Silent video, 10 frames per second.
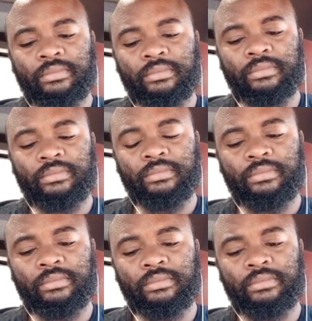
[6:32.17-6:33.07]

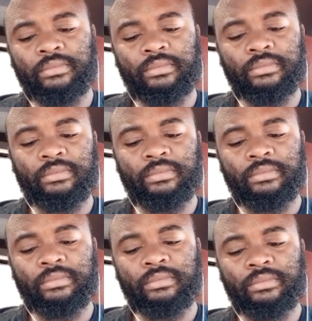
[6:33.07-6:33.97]

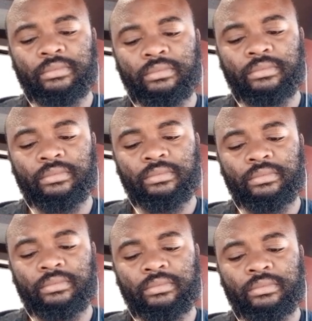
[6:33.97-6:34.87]

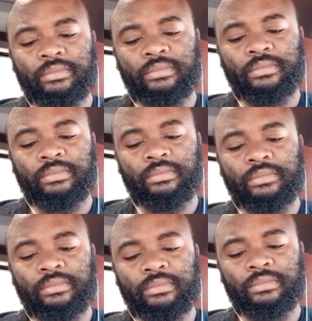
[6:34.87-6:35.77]

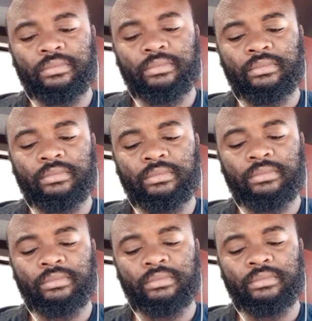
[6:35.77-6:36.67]

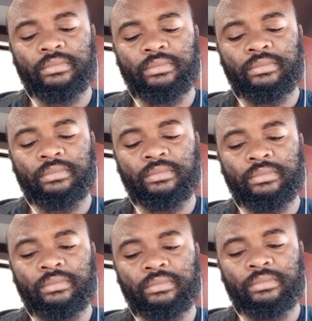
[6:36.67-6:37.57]

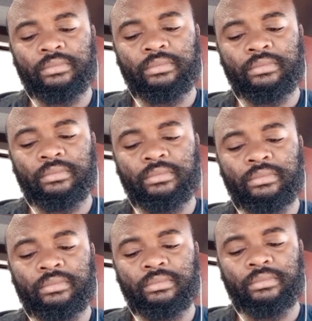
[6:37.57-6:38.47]

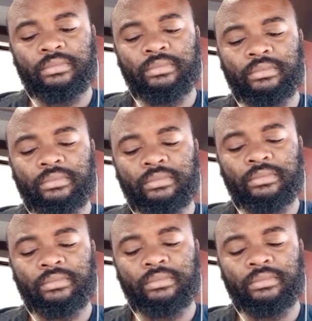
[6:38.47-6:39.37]

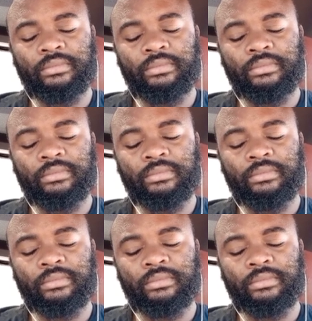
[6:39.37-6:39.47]
This person isn't speaking.